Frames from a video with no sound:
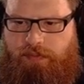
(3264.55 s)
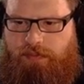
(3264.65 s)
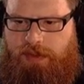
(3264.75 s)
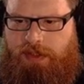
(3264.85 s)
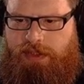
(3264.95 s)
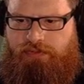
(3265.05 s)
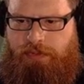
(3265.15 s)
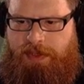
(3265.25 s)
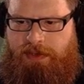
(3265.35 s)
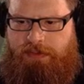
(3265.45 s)
Let's
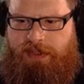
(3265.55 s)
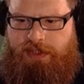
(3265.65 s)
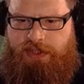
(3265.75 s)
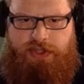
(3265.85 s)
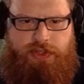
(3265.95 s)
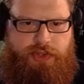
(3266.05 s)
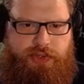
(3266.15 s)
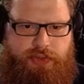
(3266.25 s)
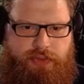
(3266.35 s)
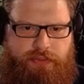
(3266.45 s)
rip out this
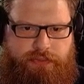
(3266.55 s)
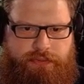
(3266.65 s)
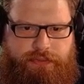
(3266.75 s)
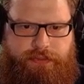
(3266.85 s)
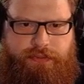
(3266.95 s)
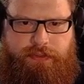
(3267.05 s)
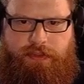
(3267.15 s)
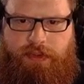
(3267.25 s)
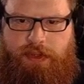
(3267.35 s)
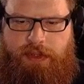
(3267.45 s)
stuff.
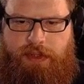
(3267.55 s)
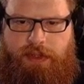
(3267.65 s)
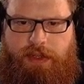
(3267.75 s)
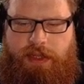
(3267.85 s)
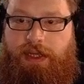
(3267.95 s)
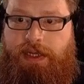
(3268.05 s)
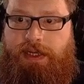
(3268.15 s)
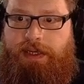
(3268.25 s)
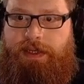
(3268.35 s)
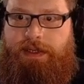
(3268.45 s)

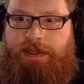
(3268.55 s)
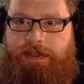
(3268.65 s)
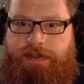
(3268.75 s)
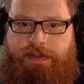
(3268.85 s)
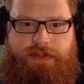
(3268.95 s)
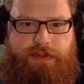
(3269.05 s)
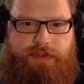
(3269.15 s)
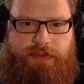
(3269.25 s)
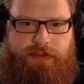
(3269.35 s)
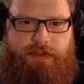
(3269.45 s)
And
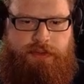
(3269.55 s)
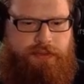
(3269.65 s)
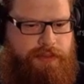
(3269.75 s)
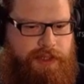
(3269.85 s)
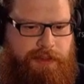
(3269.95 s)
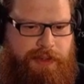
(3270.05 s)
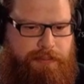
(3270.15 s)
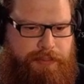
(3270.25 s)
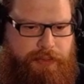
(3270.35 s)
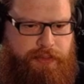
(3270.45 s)
you're going to
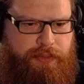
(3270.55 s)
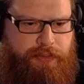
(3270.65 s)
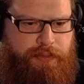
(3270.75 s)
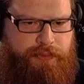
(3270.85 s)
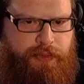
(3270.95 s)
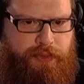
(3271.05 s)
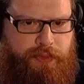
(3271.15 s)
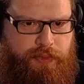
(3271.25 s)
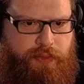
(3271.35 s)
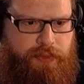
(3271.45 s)
output all of
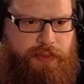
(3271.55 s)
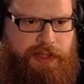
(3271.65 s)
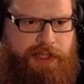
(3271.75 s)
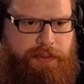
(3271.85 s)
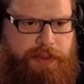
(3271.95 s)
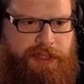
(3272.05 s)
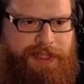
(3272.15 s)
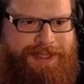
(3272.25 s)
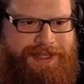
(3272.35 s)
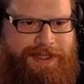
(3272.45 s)
your liquid
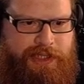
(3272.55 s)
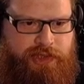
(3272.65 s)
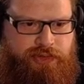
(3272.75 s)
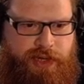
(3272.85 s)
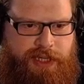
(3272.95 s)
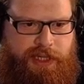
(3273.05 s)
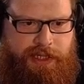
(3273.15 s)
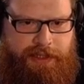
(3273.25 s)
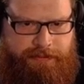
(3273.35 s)
in a nice straight line.